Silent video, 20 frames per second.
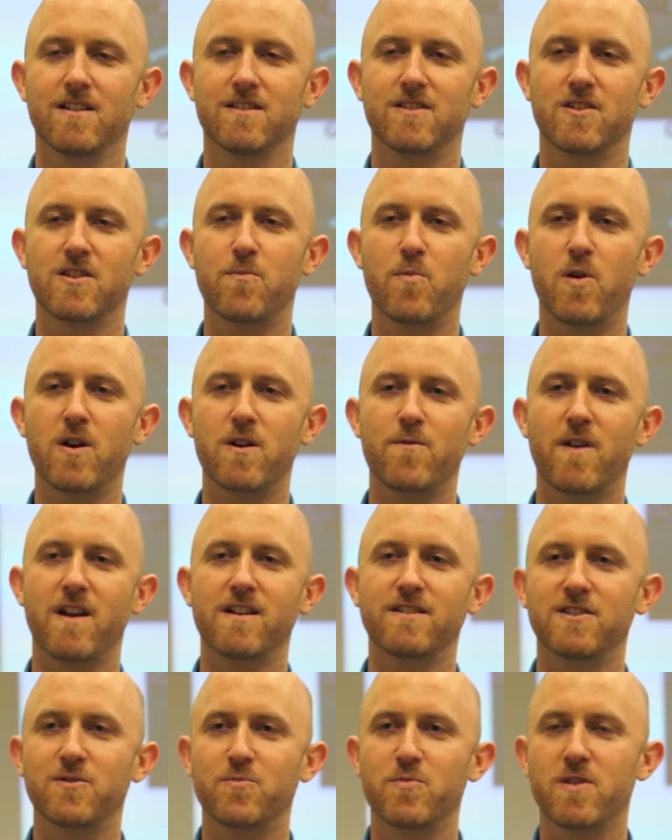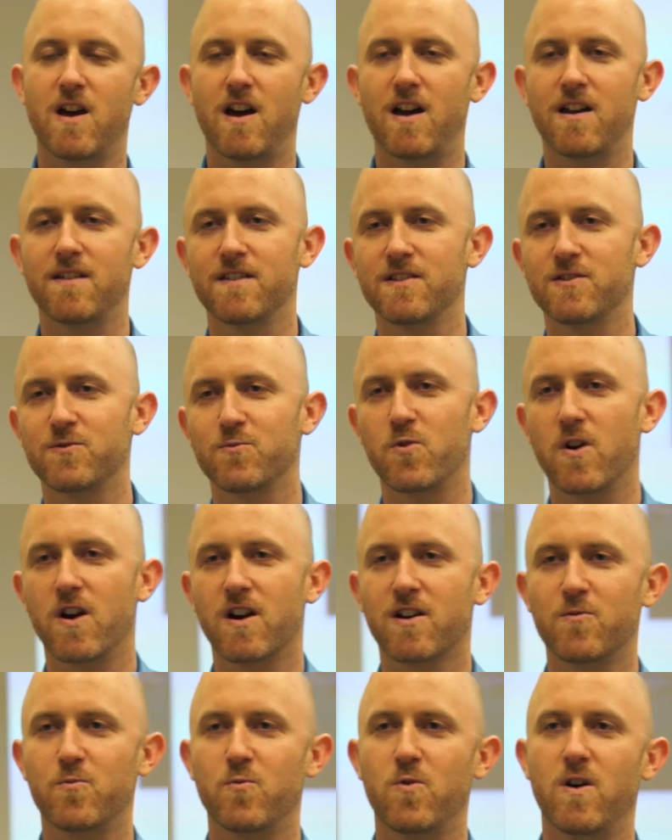So the motivation behind this
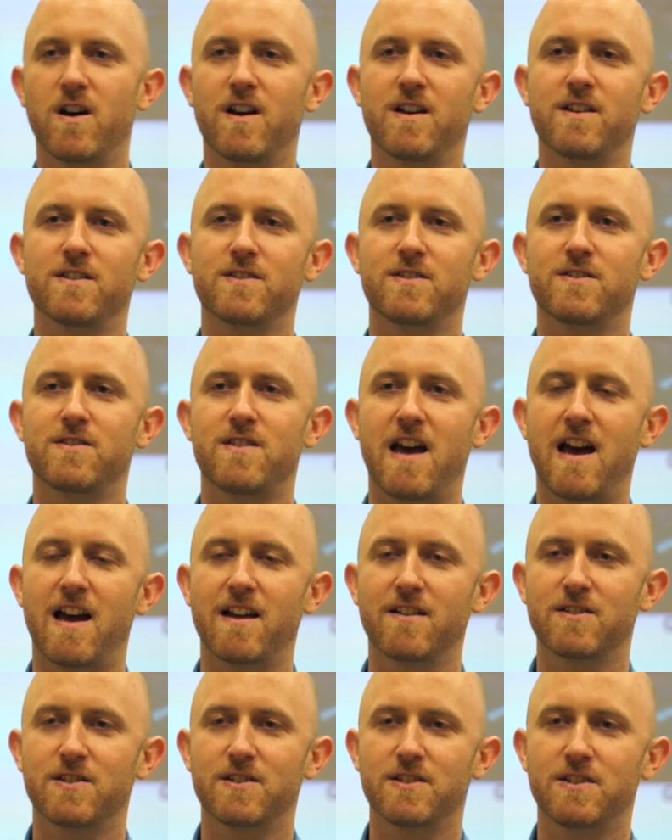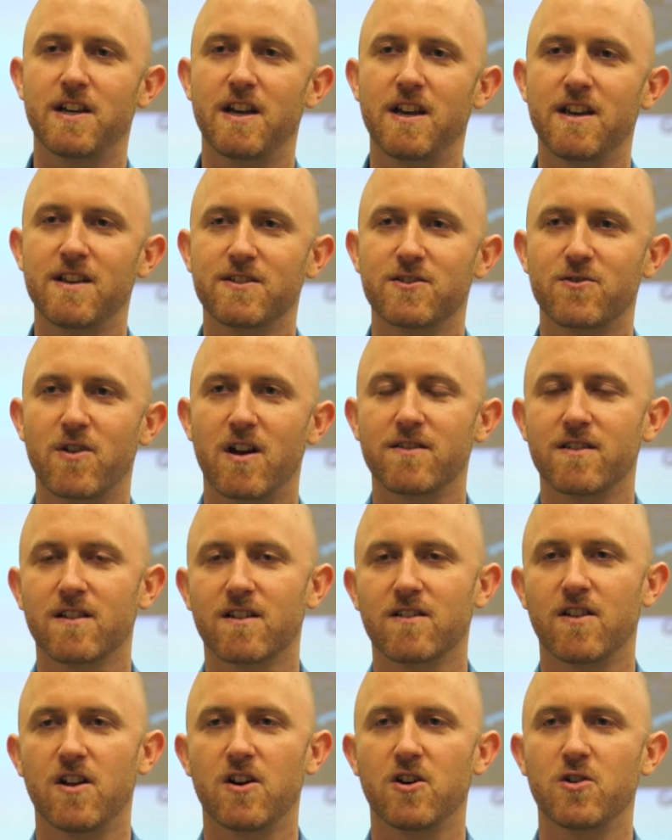work was that cities around the
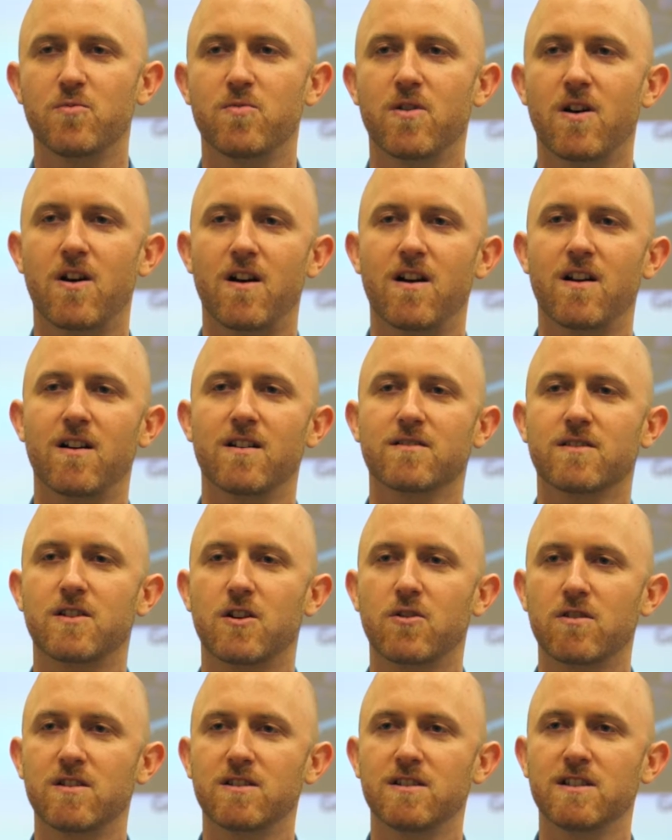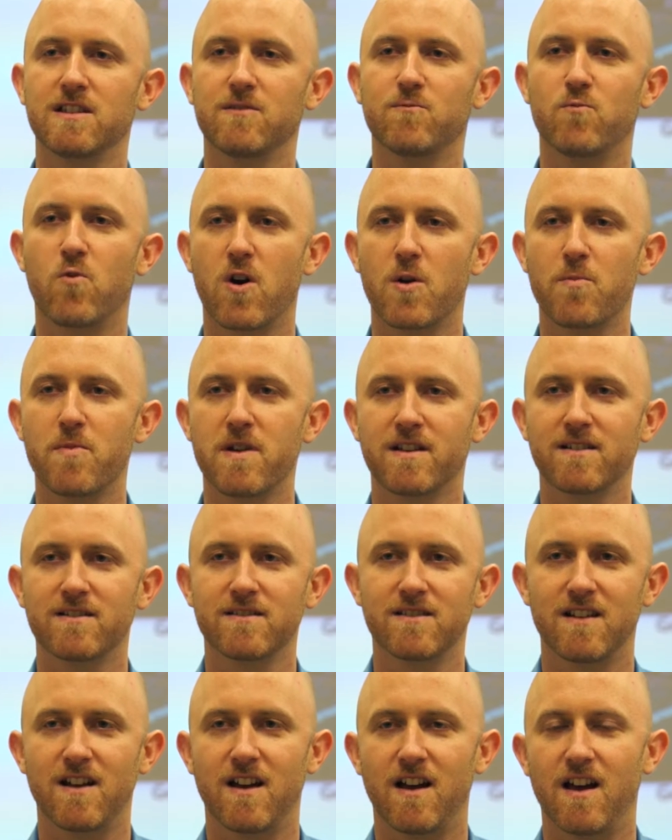globe are currently
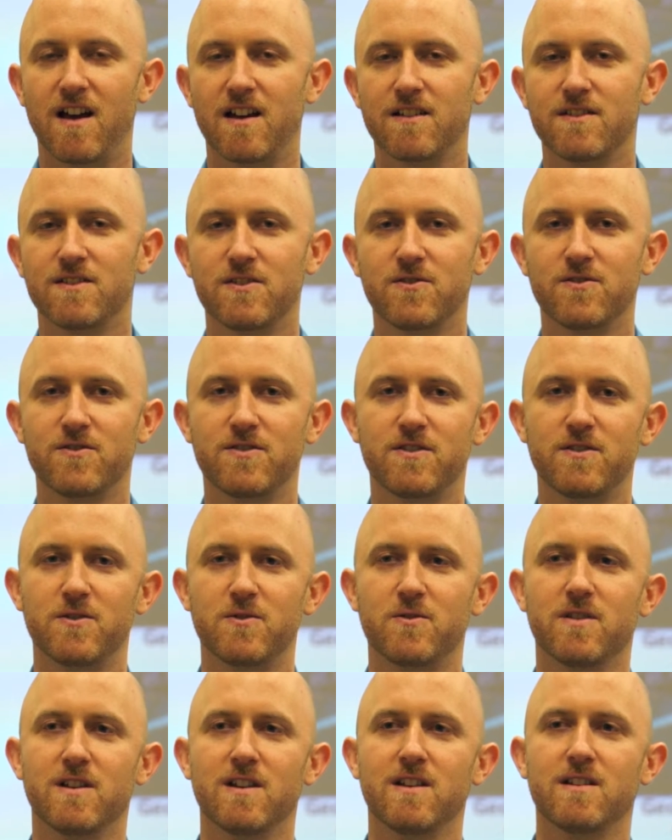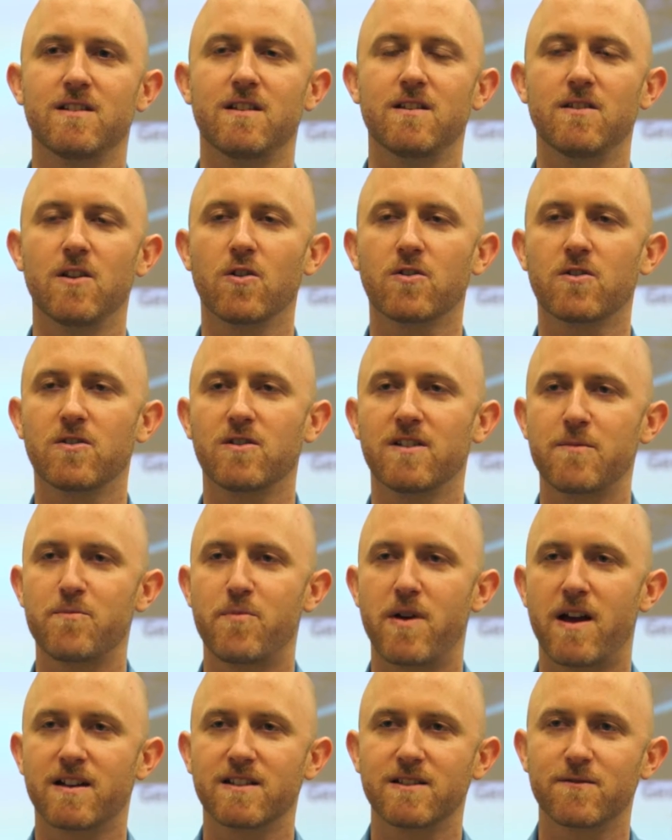warming due to the local
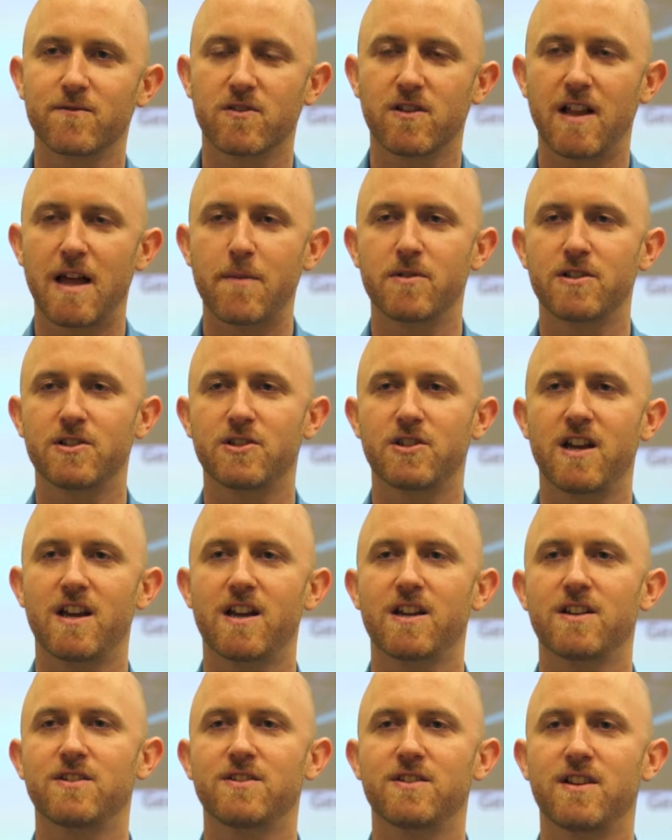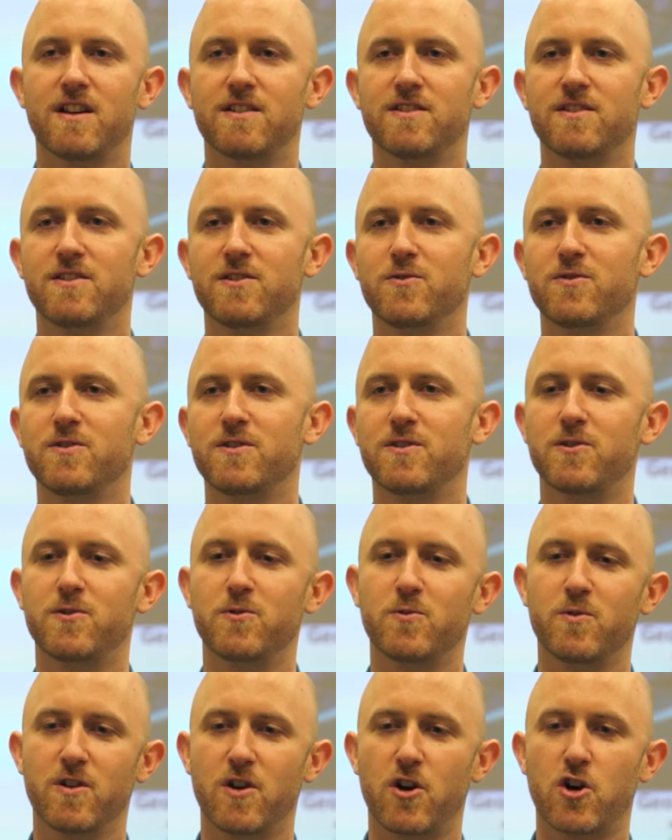impacts of climate change and due
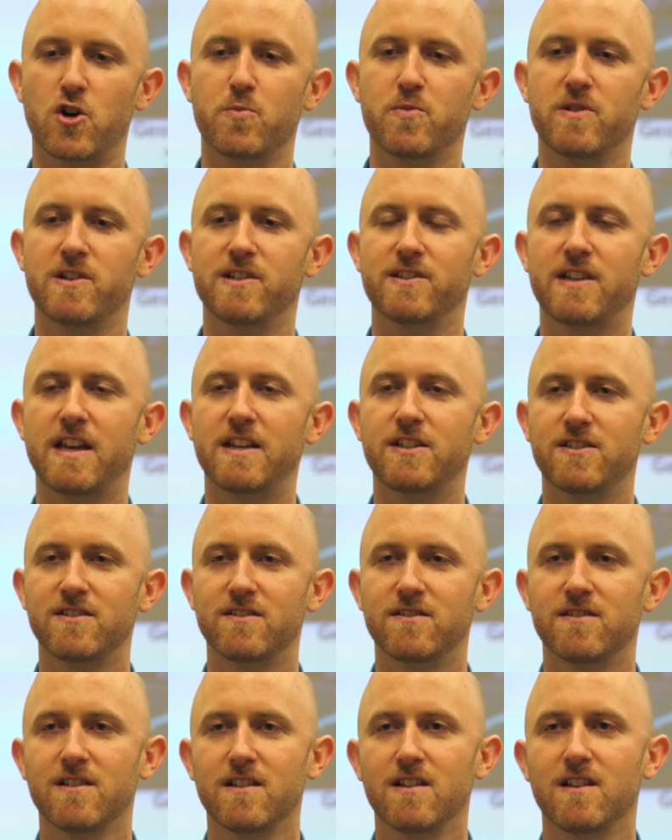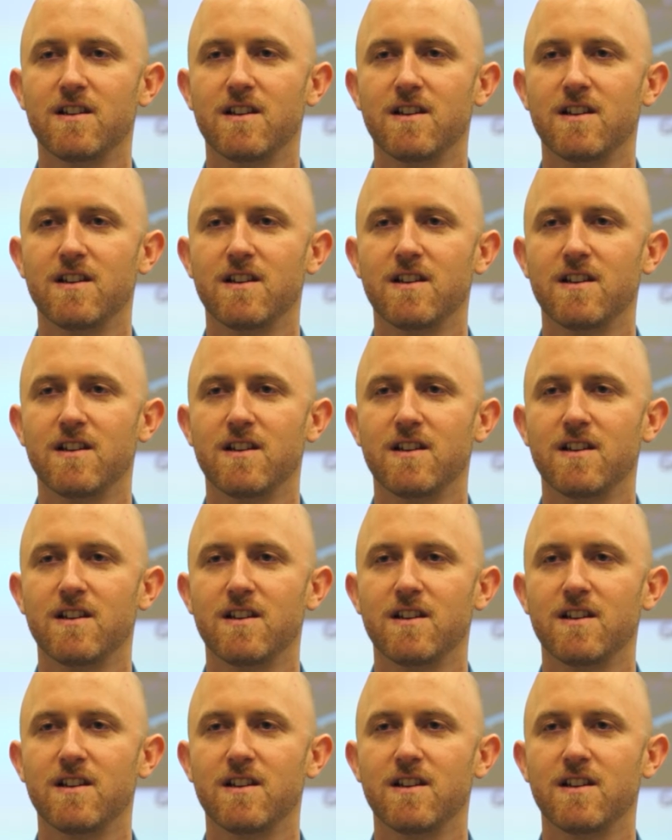to urbanization.